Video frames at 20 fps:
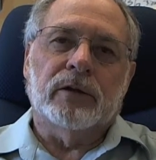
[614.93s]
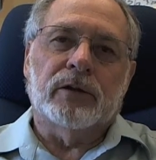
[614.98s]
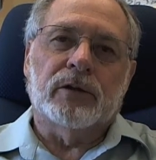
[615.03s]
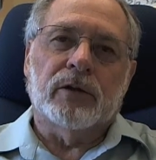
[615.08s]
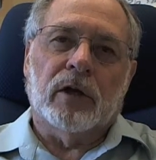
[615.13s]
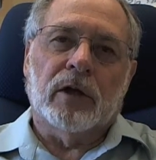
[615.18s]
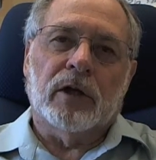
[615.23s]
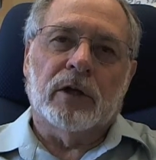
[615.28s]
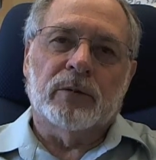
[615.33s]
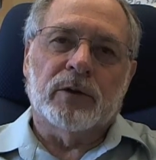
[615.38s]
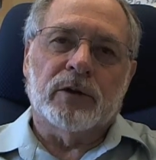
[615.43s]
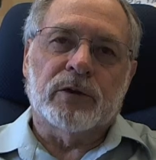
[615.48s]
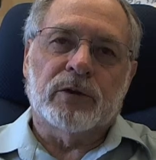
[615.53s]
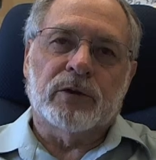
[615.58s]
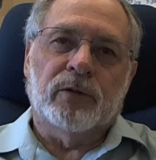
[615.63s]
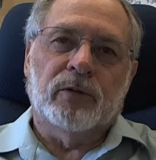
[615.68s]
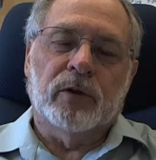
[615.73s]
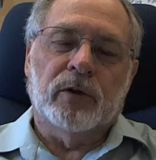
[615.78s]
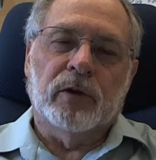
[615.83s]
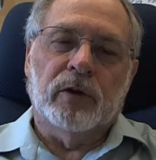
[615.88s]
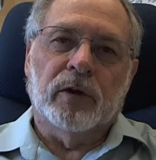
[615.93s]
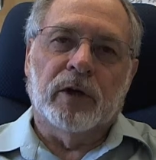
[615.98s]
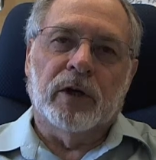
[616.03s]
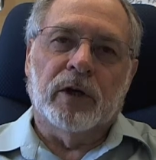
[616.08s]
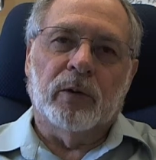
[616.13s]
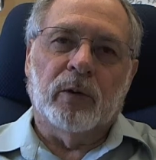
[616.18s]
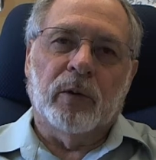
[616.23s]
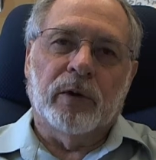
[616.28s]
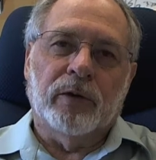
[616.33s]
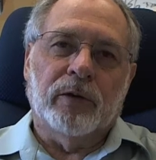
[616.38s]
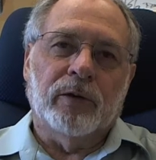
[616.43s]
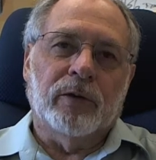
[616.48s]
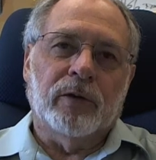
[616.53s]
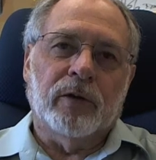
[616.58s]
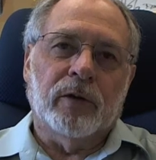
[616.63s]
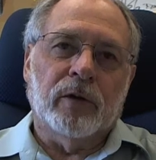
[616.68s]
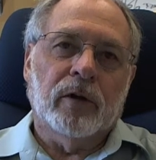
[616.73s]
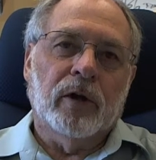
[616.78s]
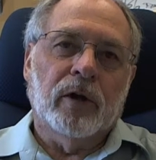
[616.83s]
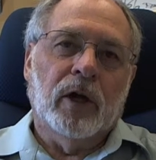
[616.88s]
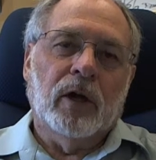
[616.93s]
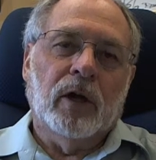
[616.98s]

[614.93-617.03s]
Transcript: jobs is to figure out whether the